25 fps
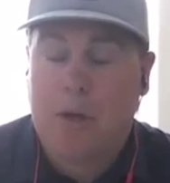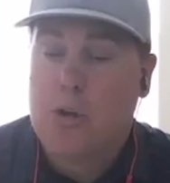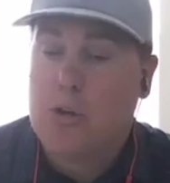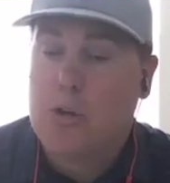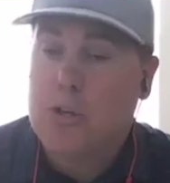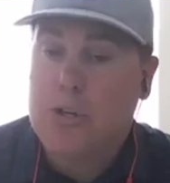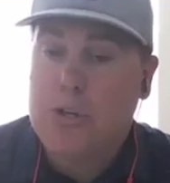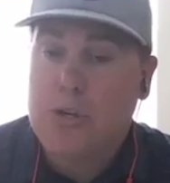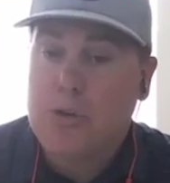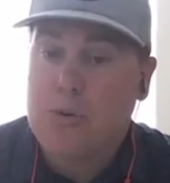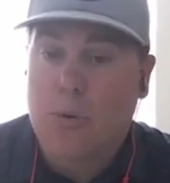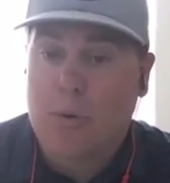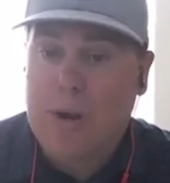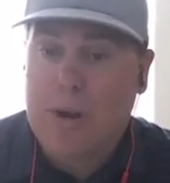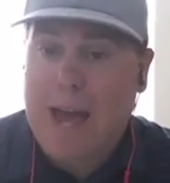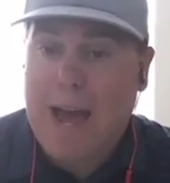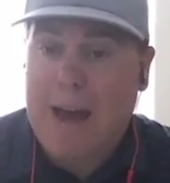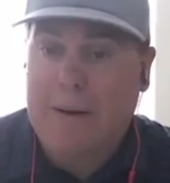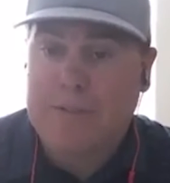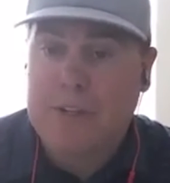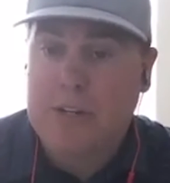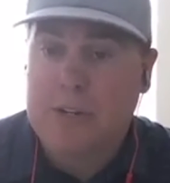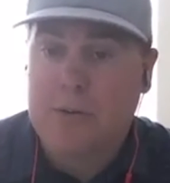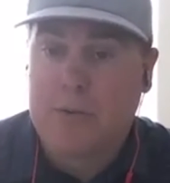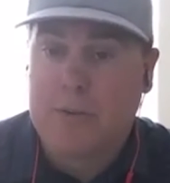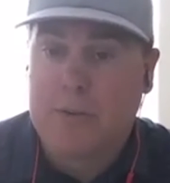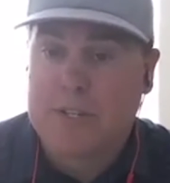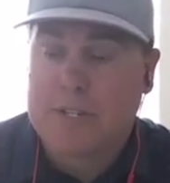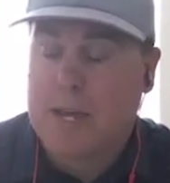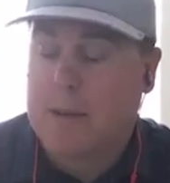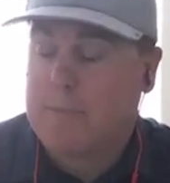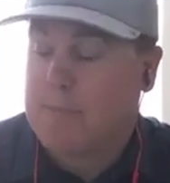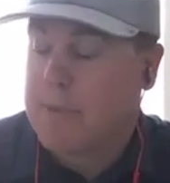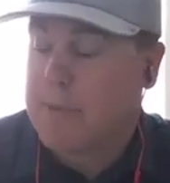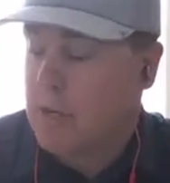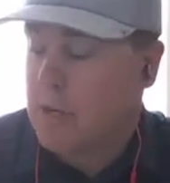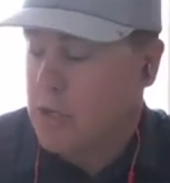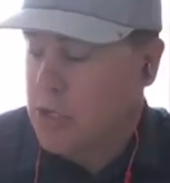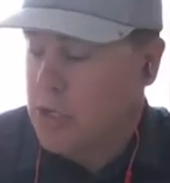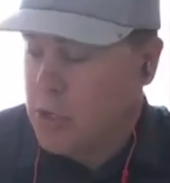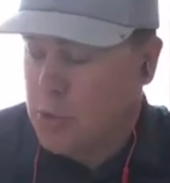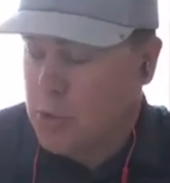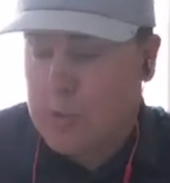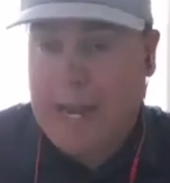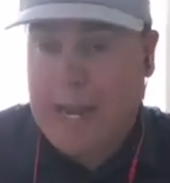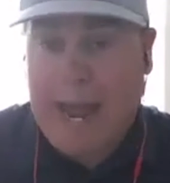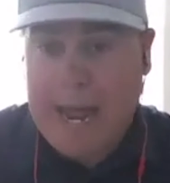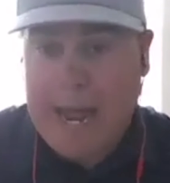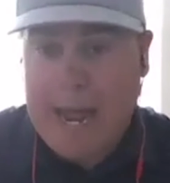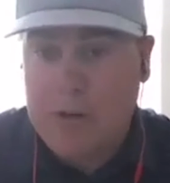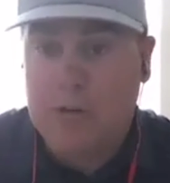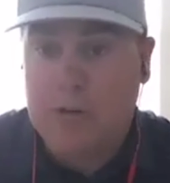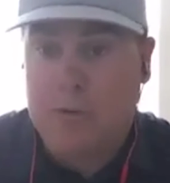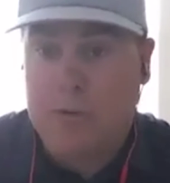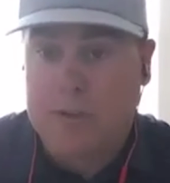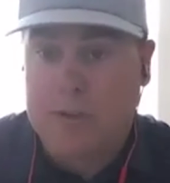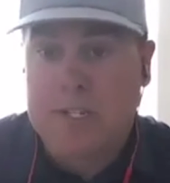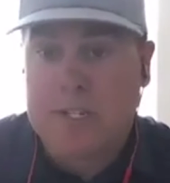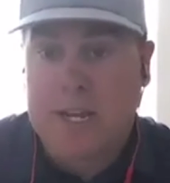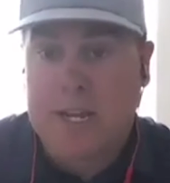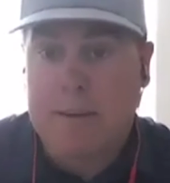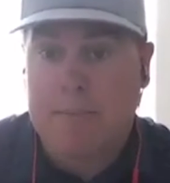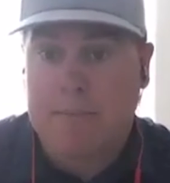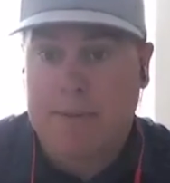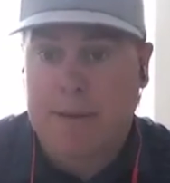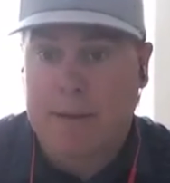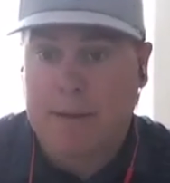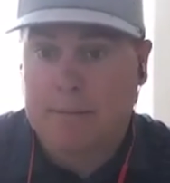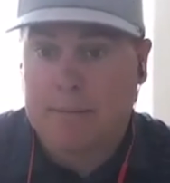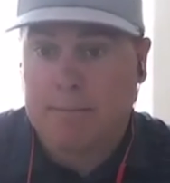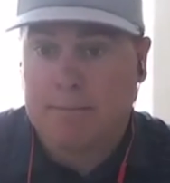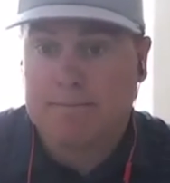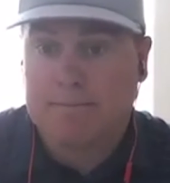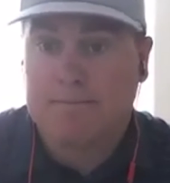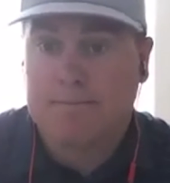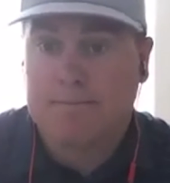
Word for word: You don't have to do the same thing. You can do the same thing,